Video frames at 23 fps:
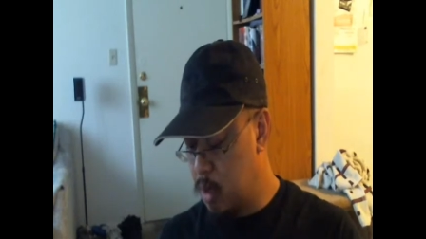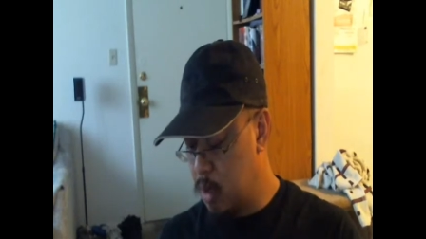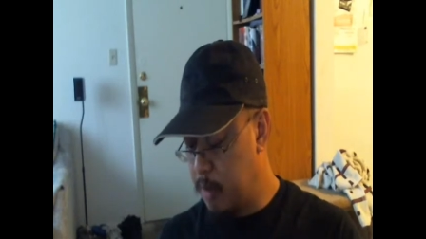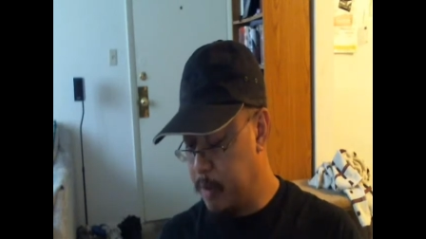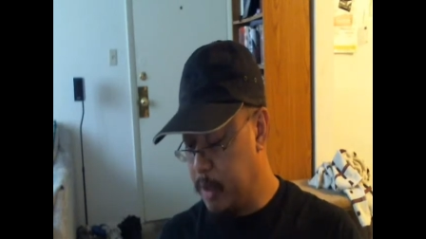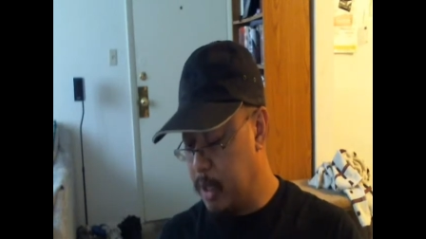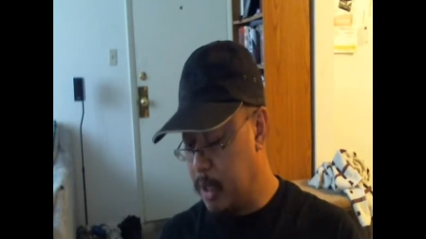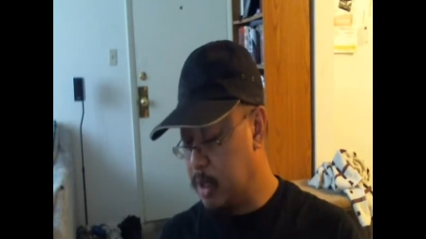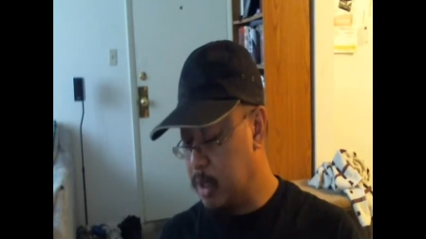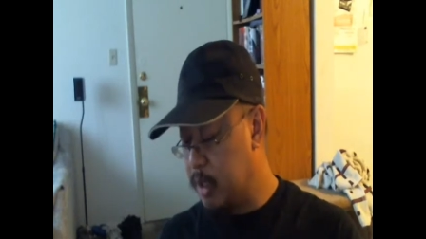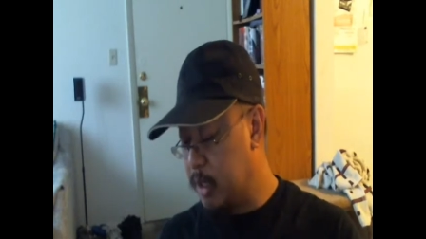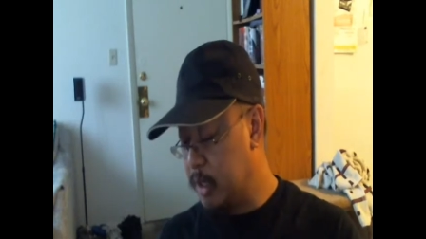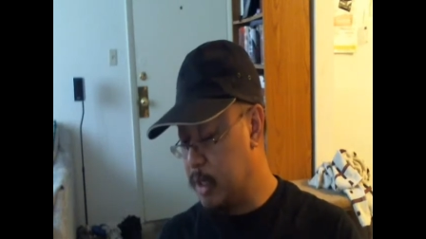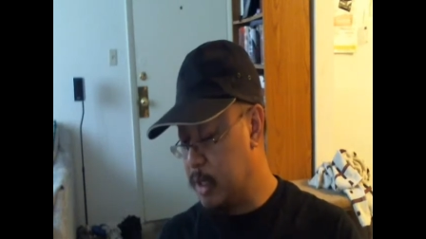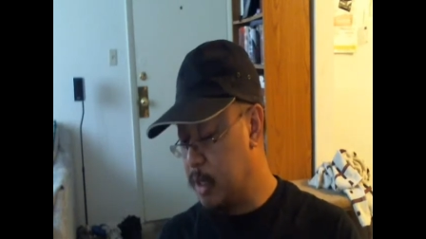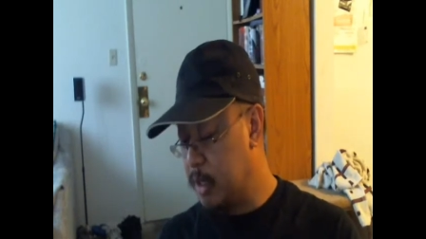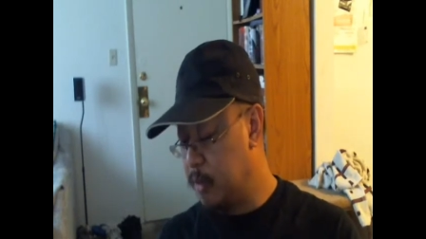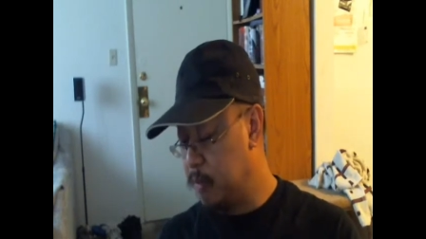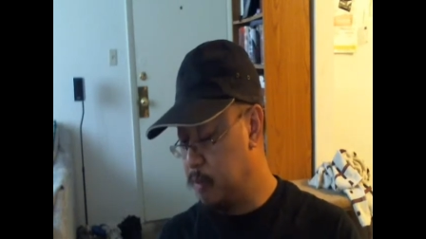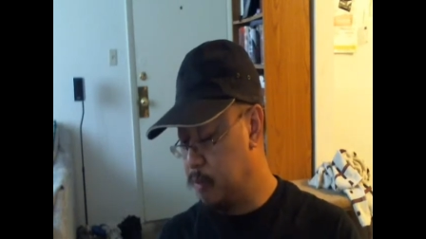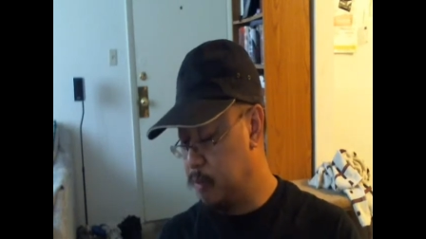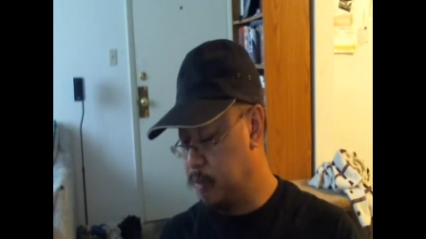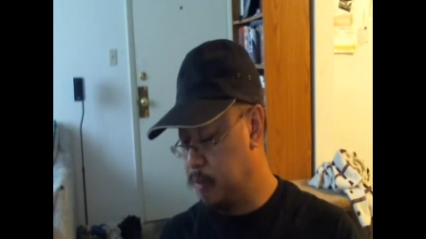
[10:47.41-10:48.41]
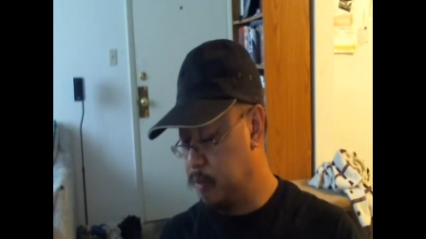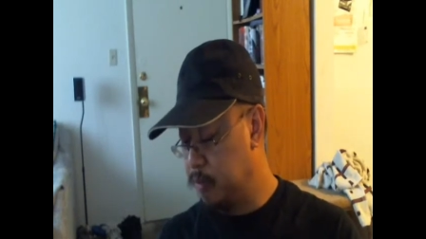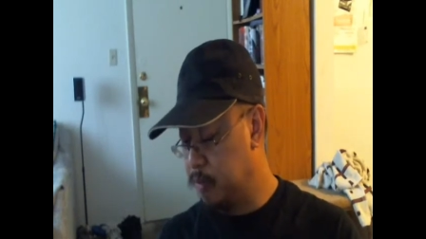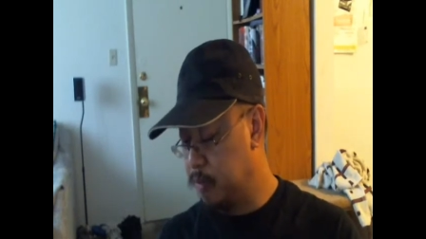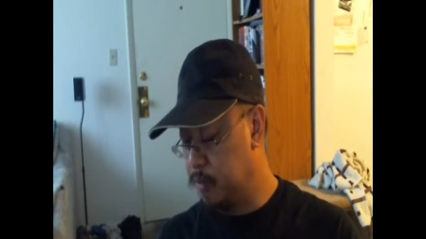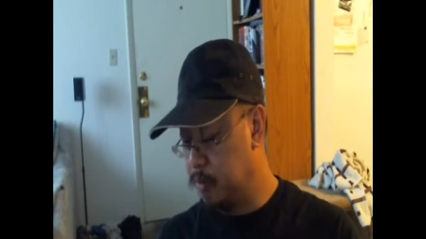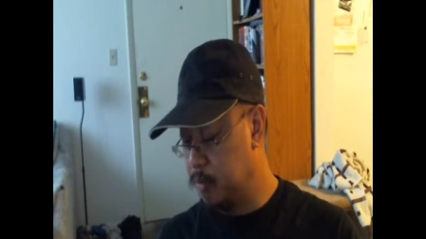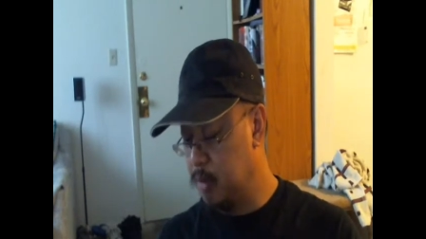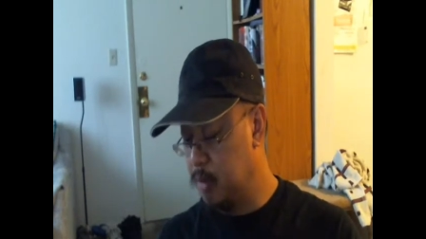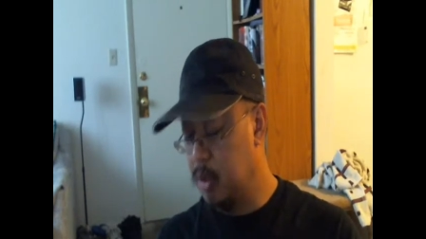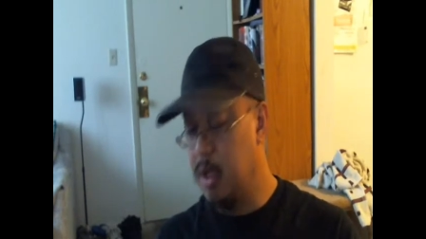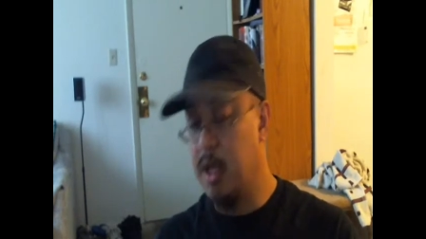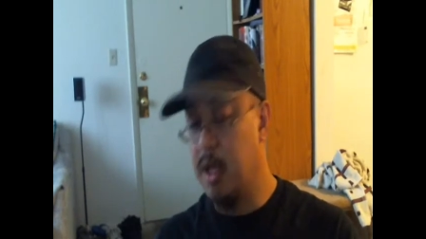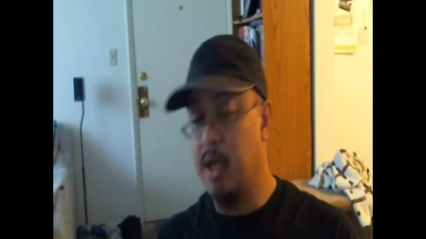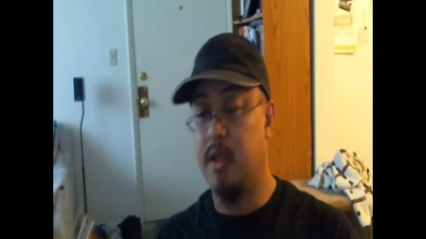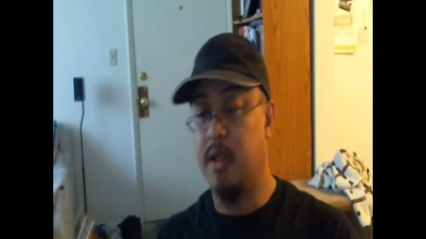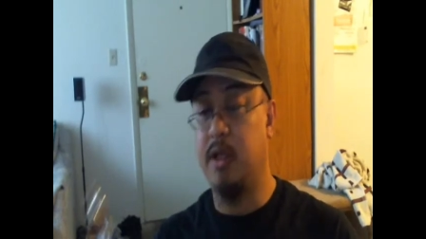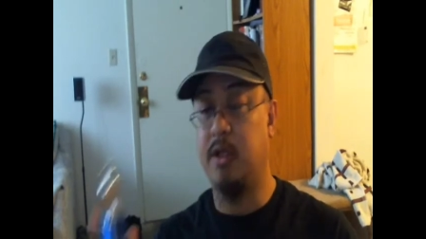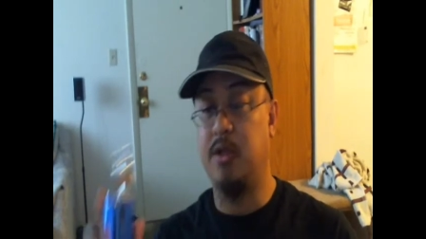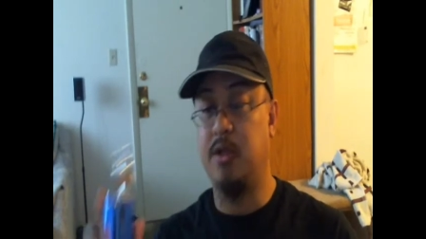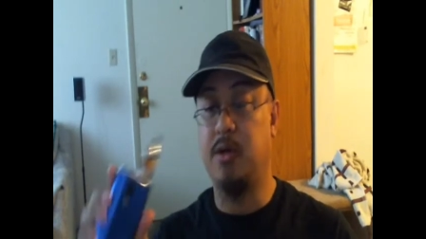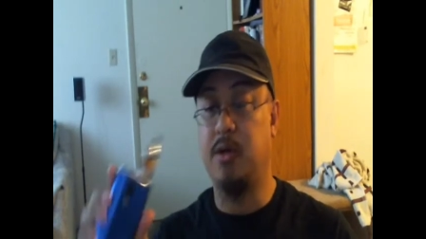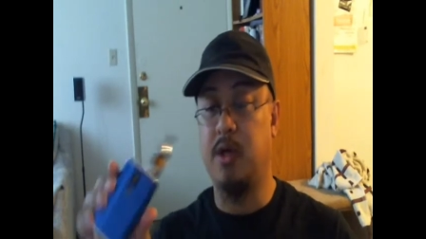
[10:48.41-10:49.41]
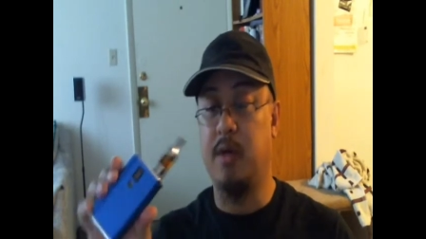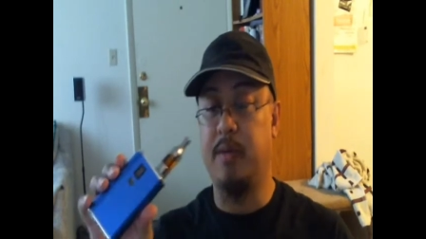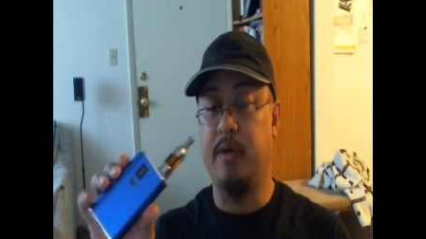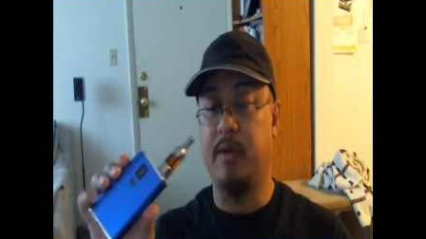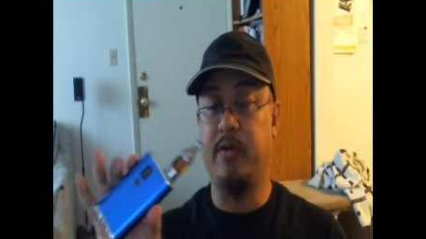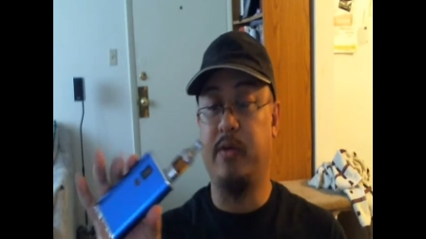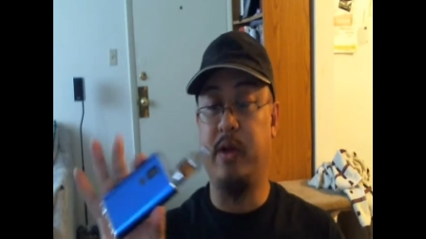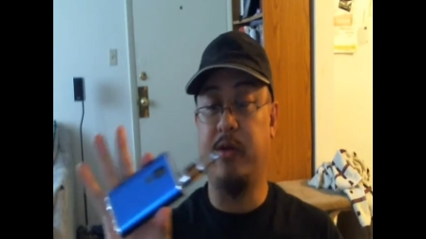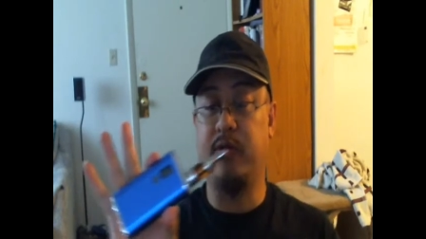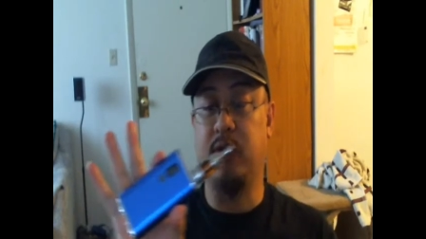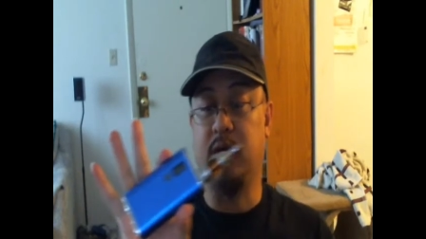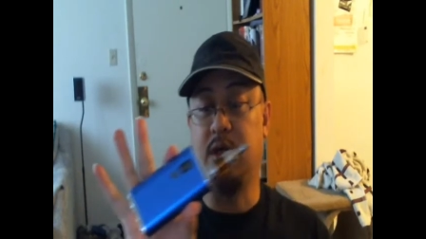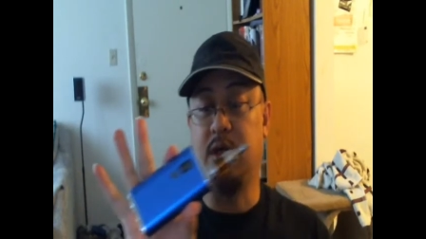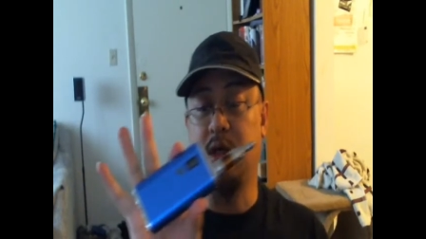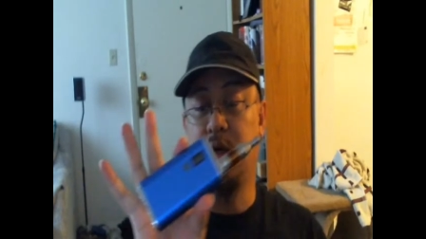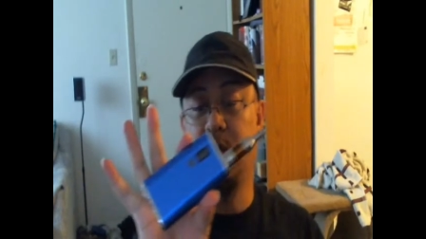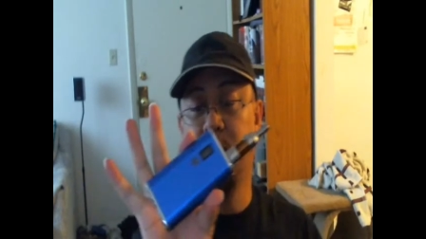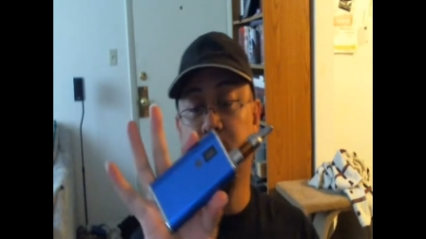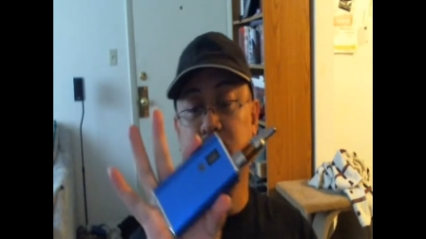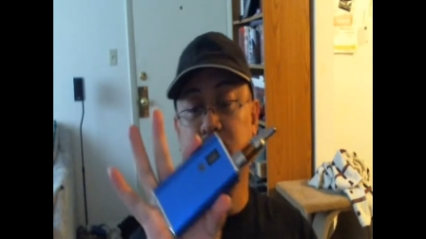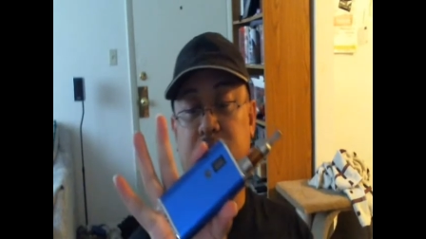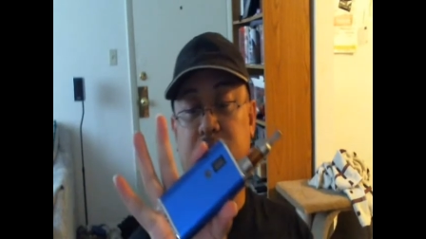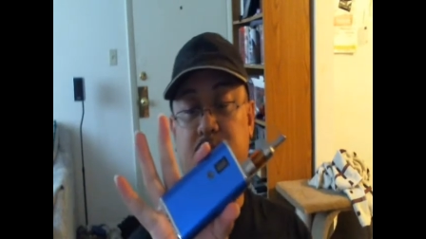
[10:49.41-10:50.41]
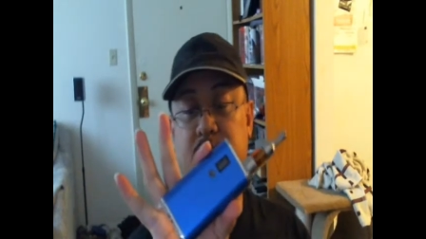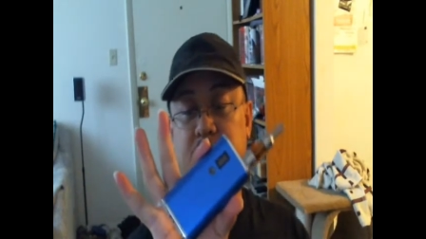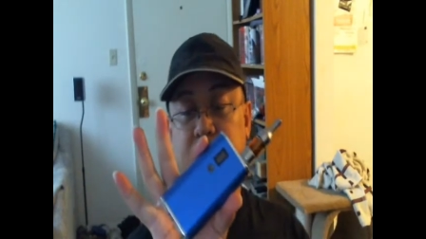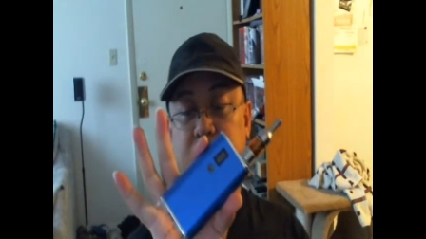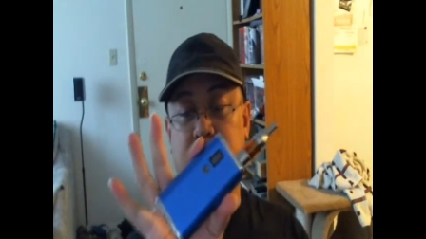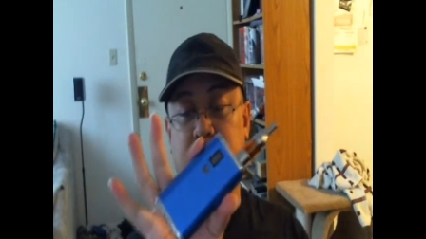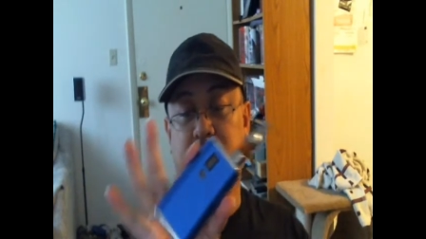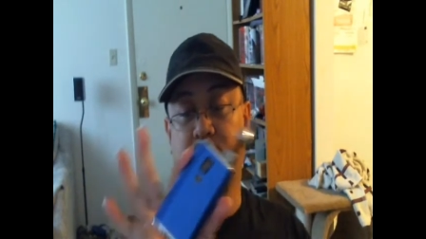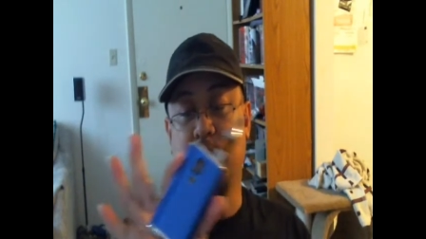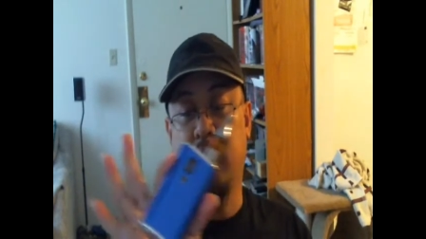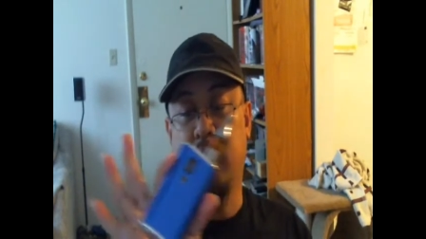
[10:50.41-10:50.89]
mean, I like it. They do come in different colors. This one,